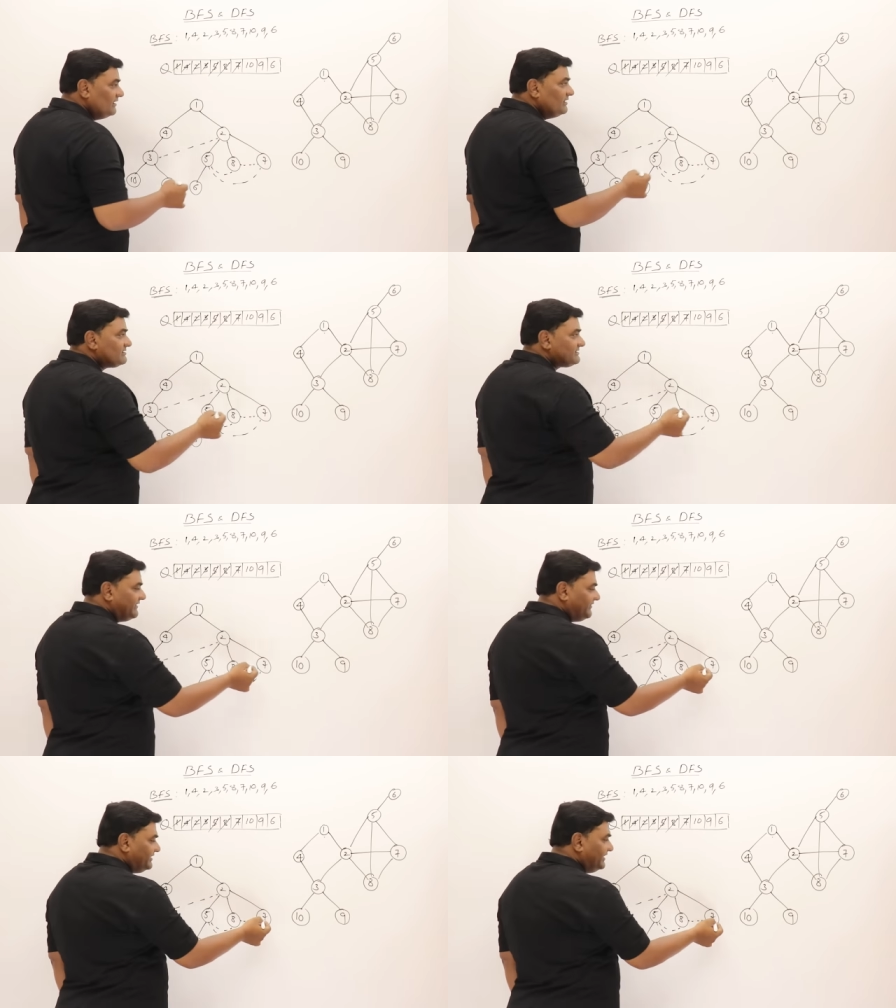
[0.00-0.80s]

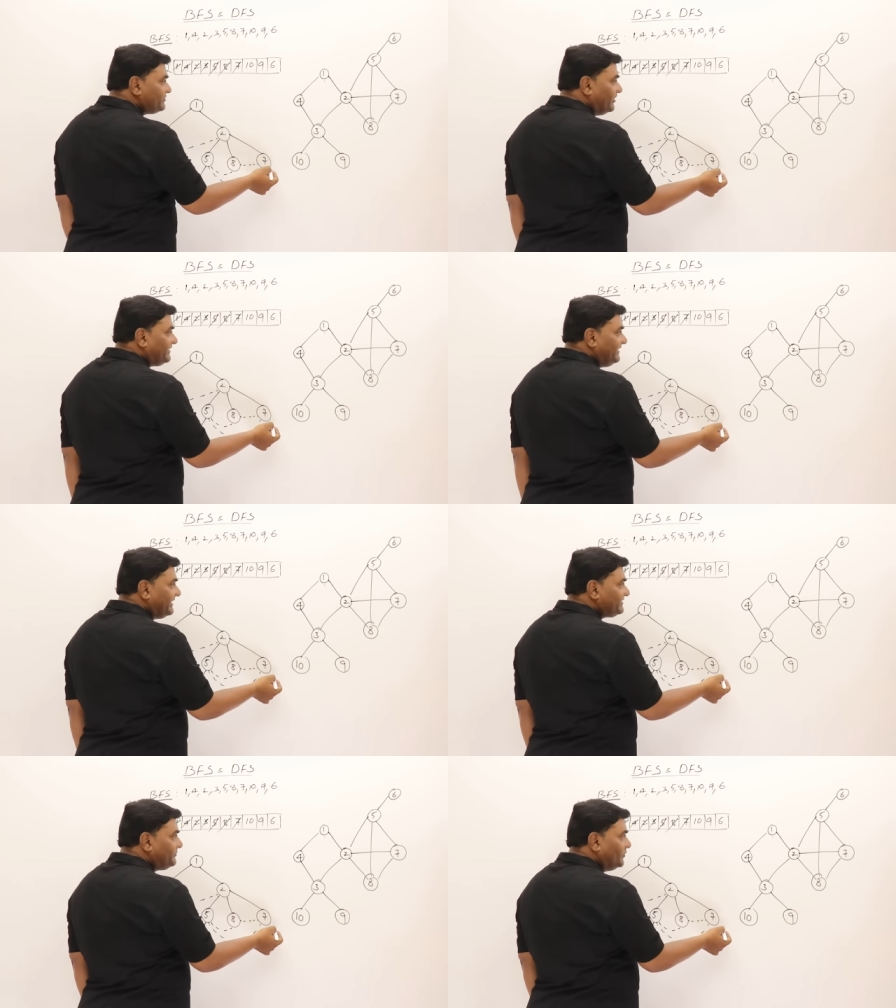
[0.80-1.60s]
7 is already
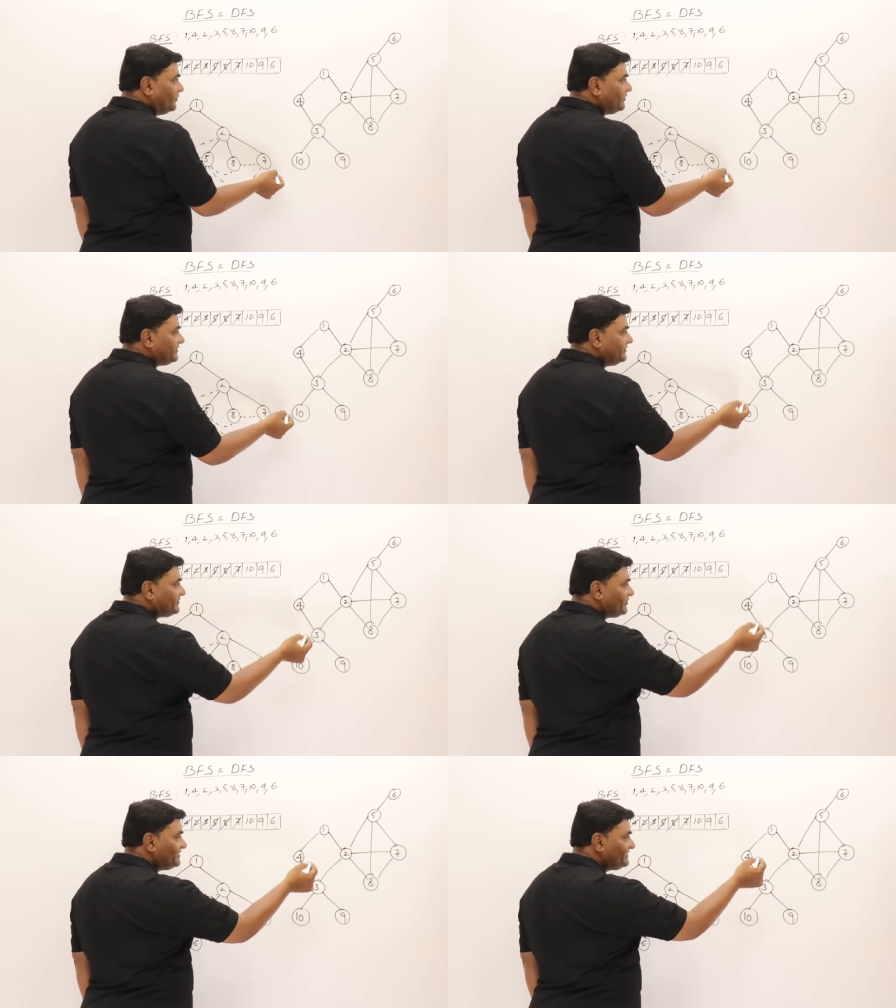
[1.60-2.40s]
explored.
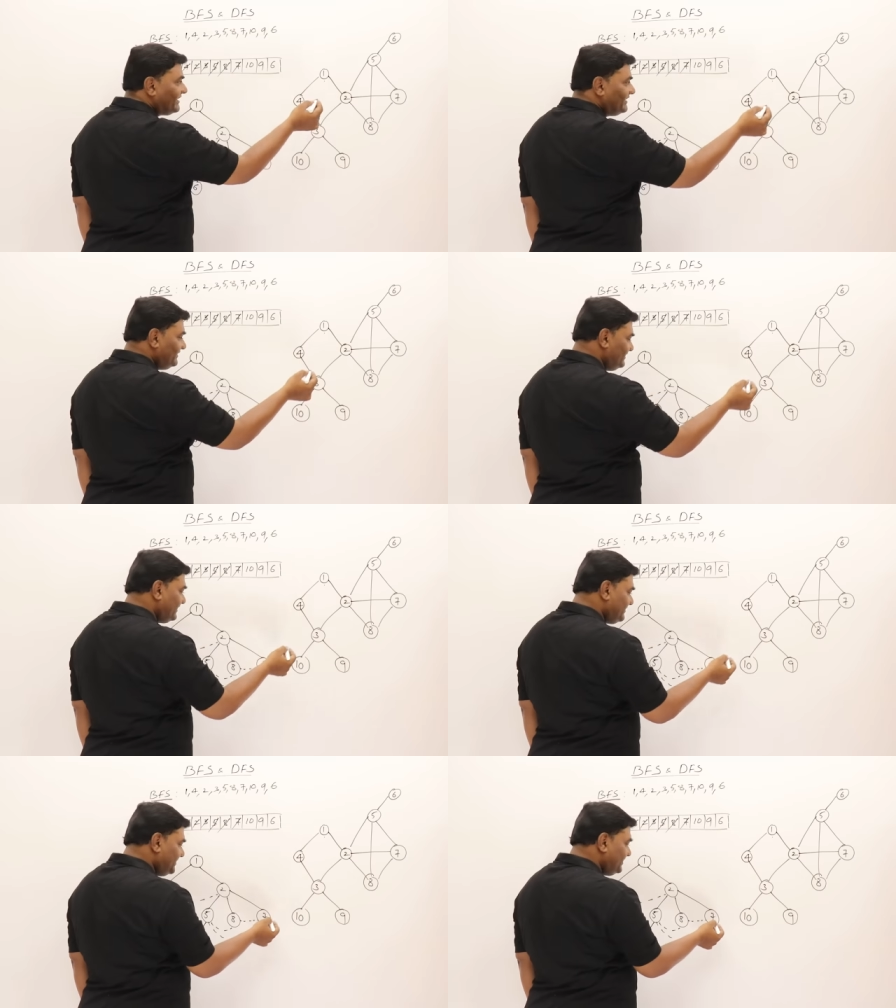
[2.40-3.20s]
So is there anything
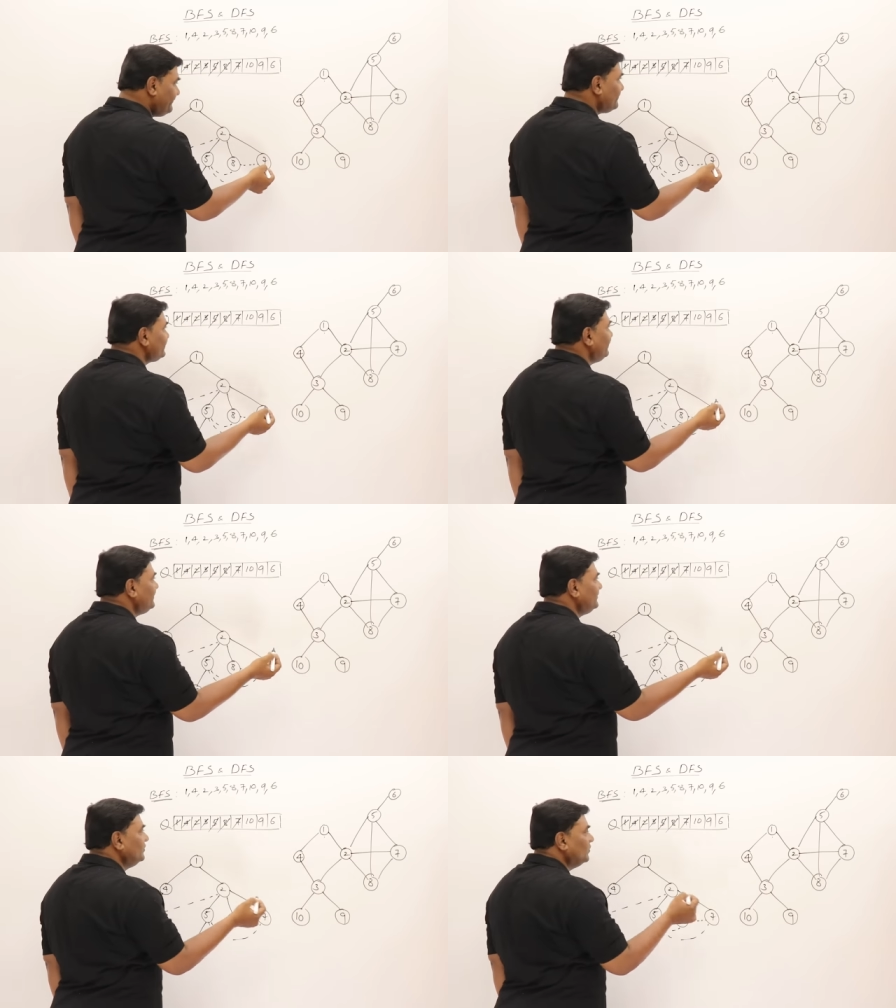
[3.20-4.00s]
remaining for
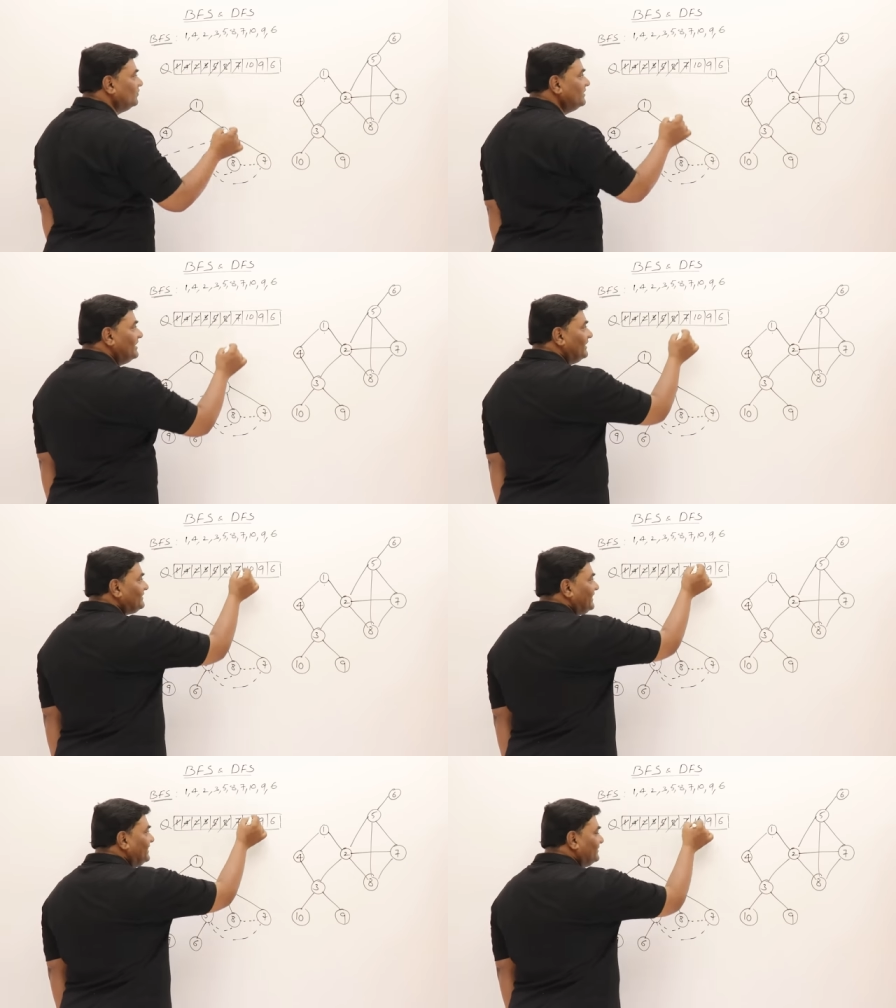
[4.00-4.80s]
7? No.
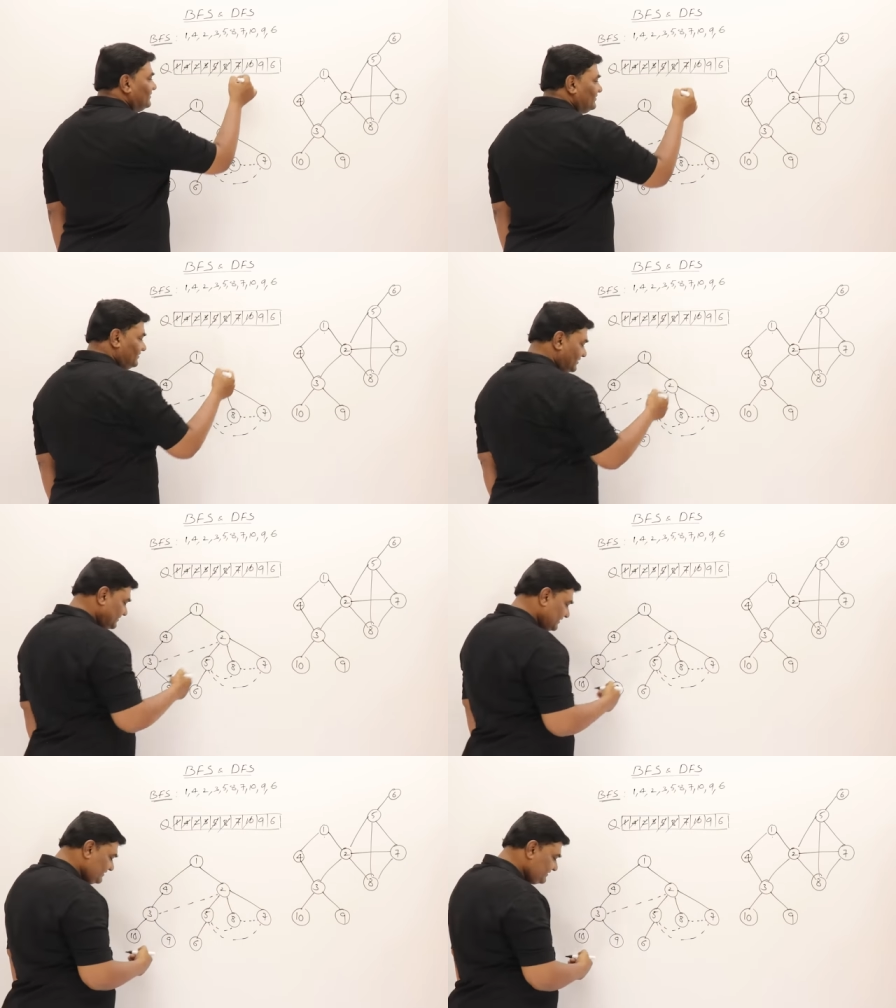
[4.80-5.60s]
10.
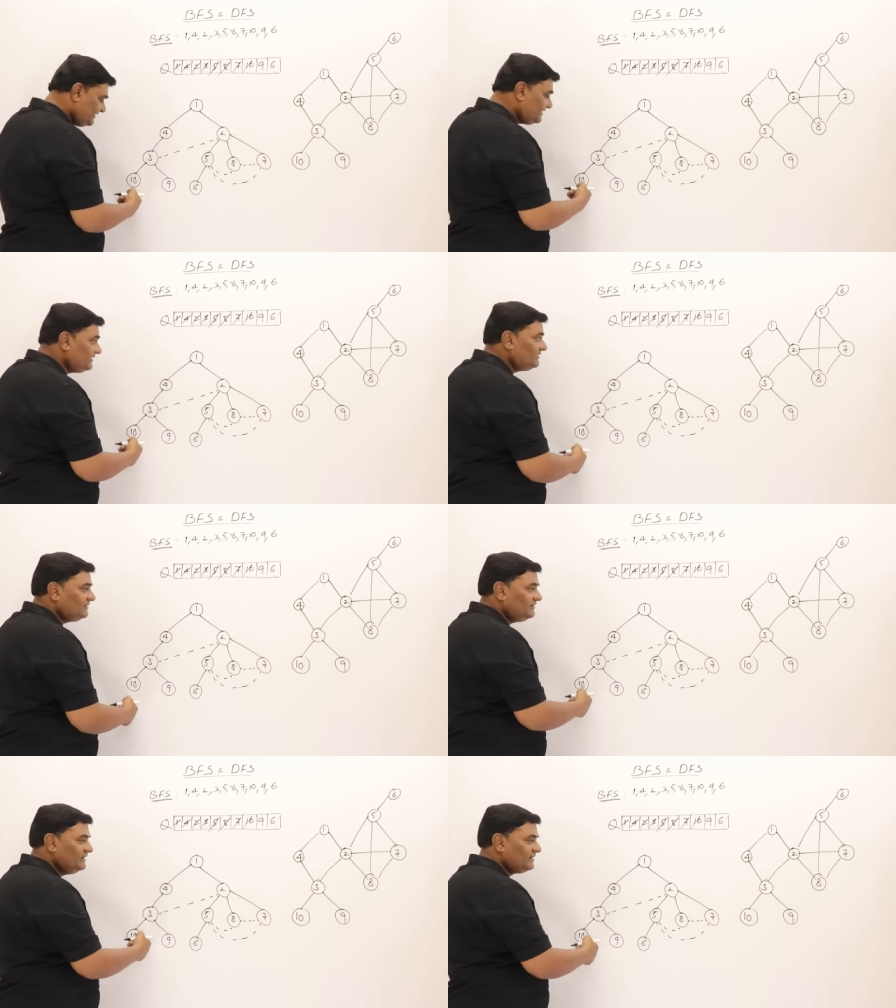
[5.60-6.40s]
There is nothing
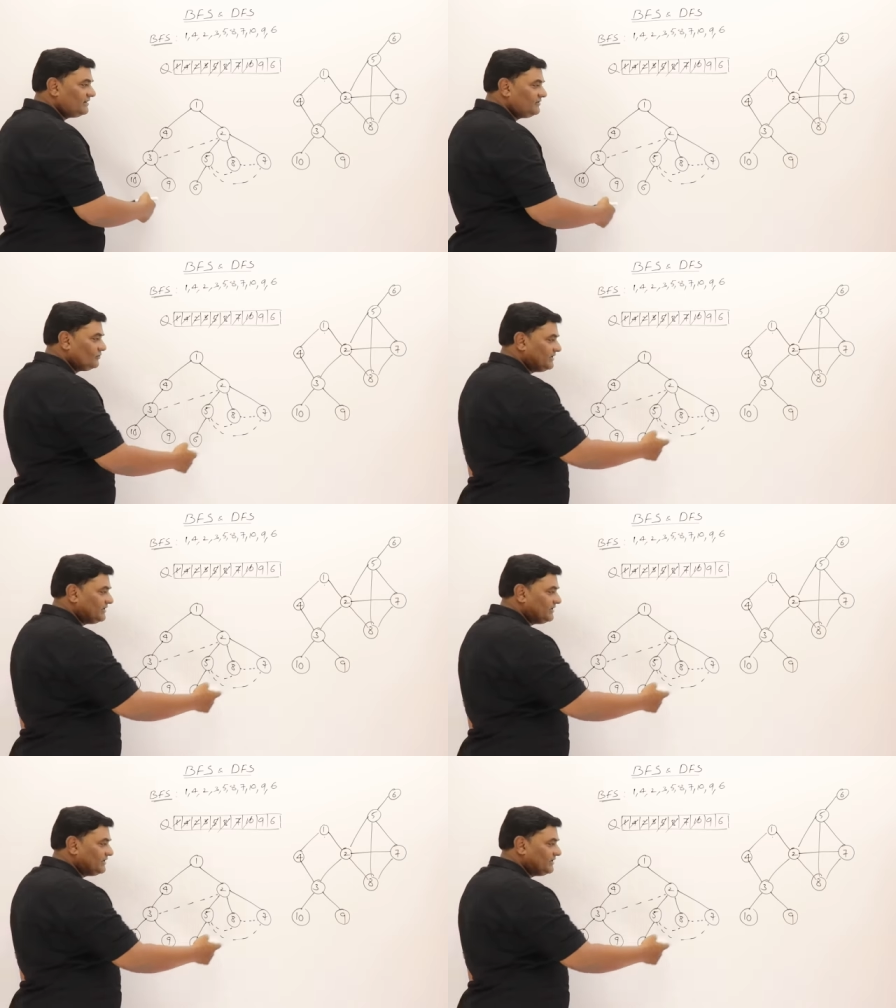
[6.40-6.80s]
nearer to